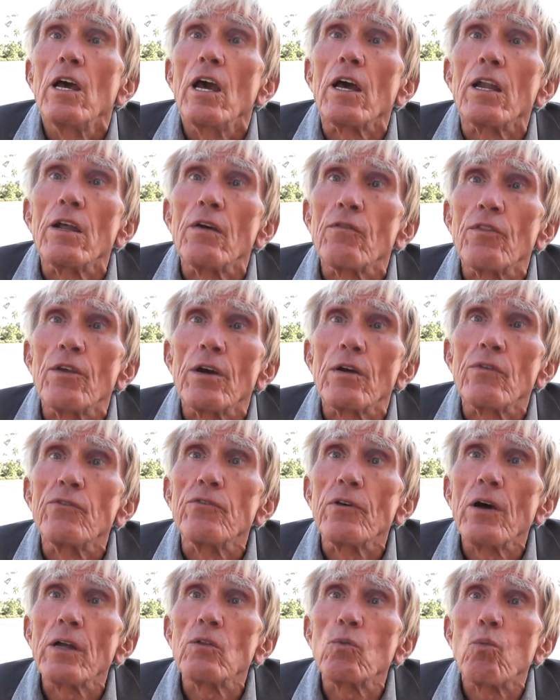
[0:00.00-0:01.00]
And if they're
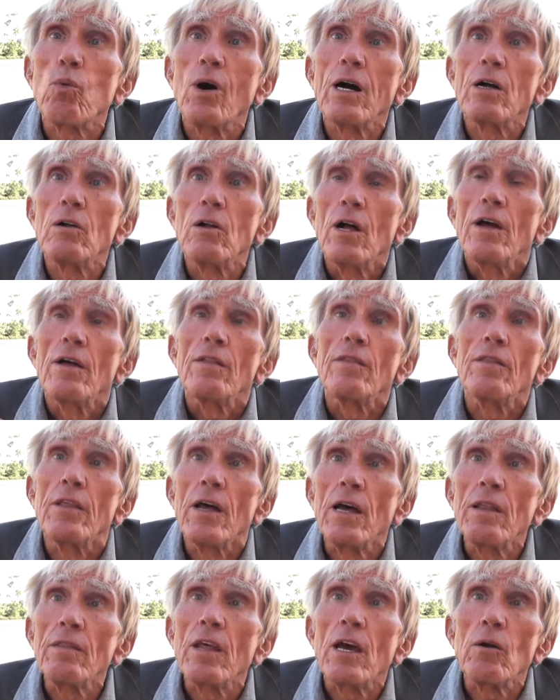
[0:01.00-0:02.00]
fed well,
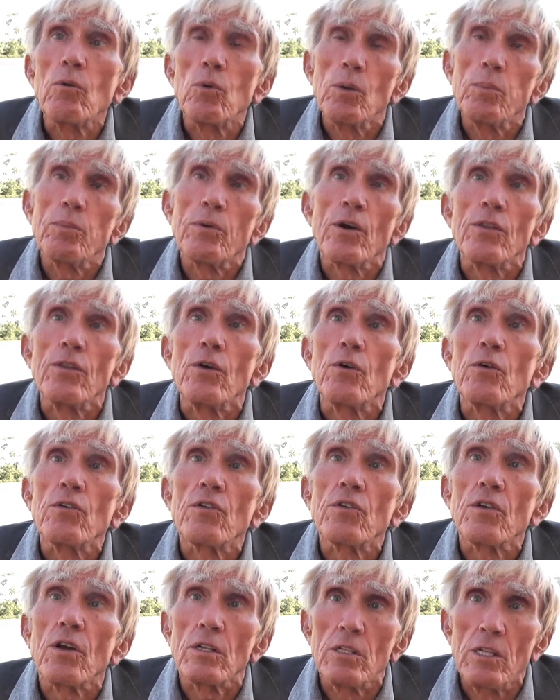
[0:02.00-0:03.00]
then they will
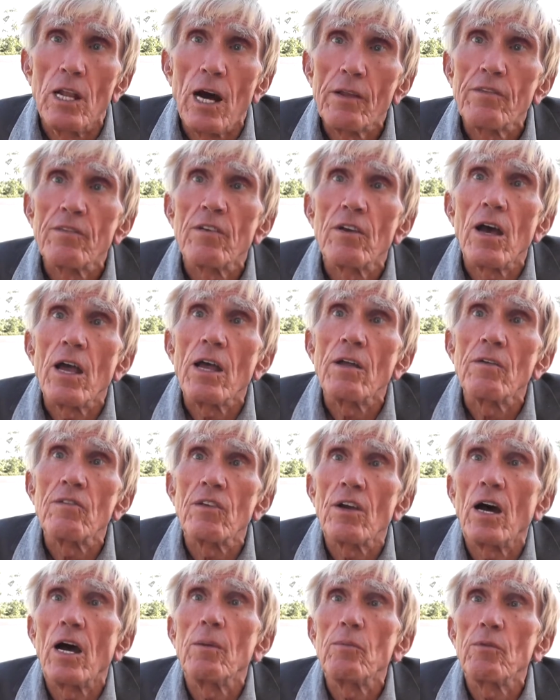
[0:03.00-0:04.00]
produce lots of
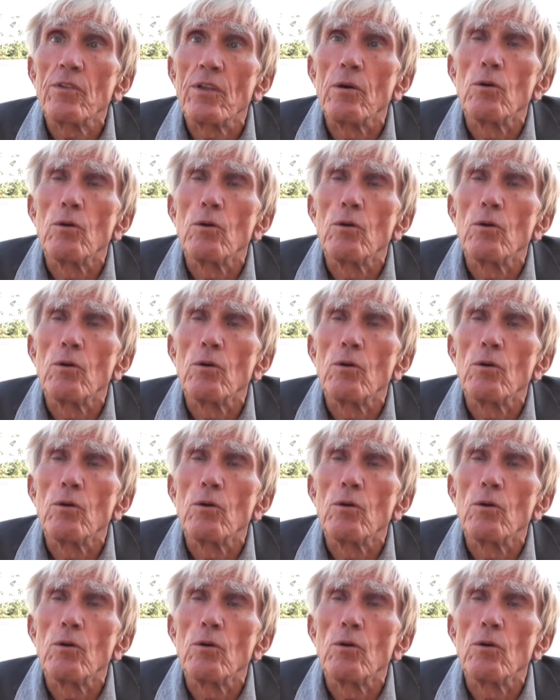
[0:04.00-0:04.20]
enzymes.